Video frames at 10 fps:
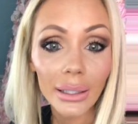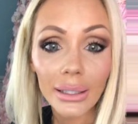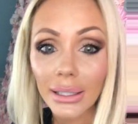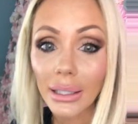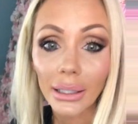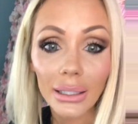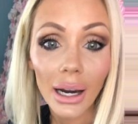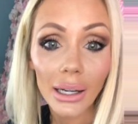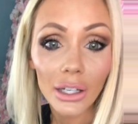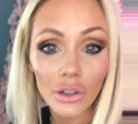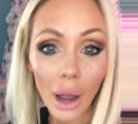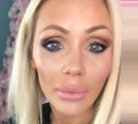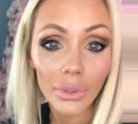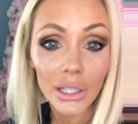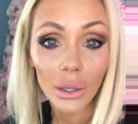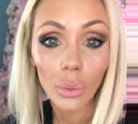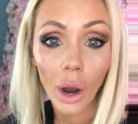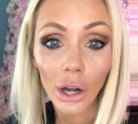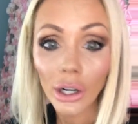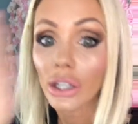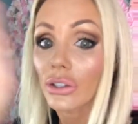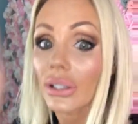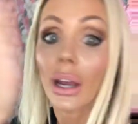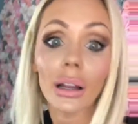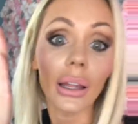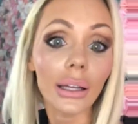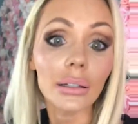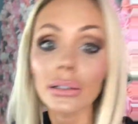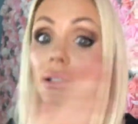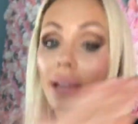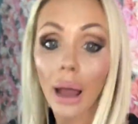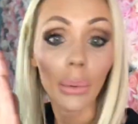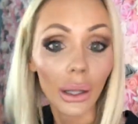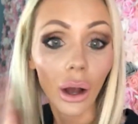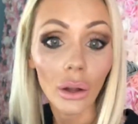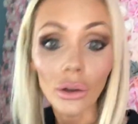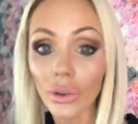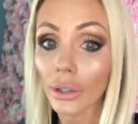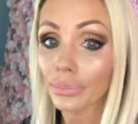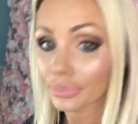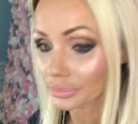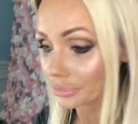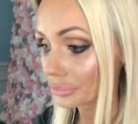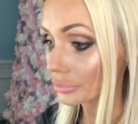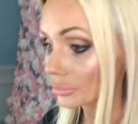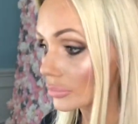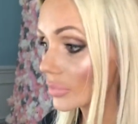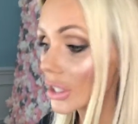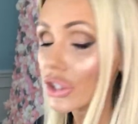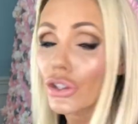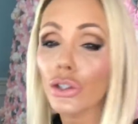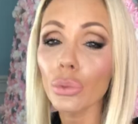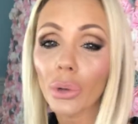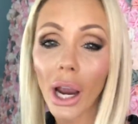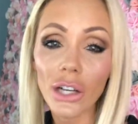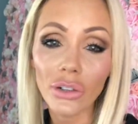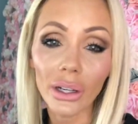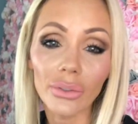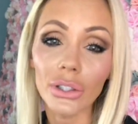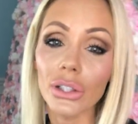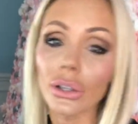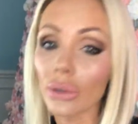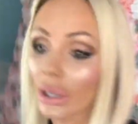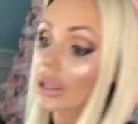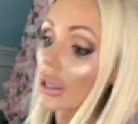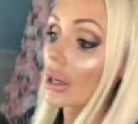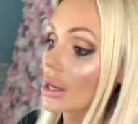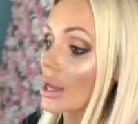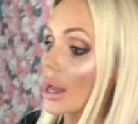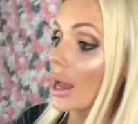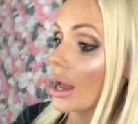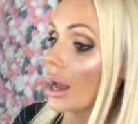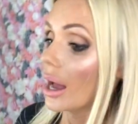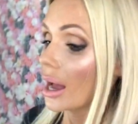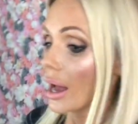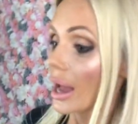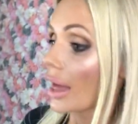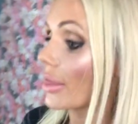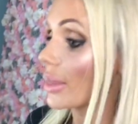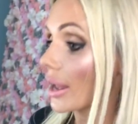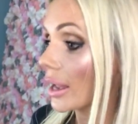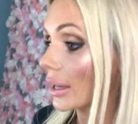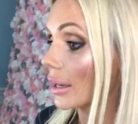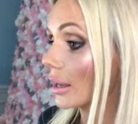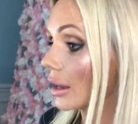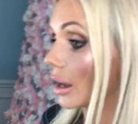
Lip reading: that's it, like a tiny drop, feels like water, and you just kind of like dab it all over. Super hydrating, feels so good. And then